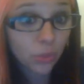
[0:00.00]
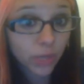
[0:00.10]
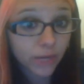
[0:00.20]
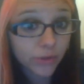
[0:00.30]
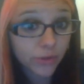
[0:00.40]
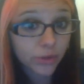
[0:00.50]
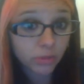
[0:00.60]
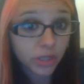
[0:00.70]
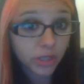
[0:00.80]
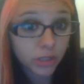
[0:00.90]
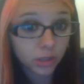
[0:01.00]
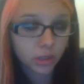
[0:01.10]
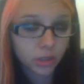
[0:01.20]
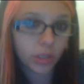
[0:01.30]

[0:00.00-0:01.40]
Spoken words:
Whatever, no big deal.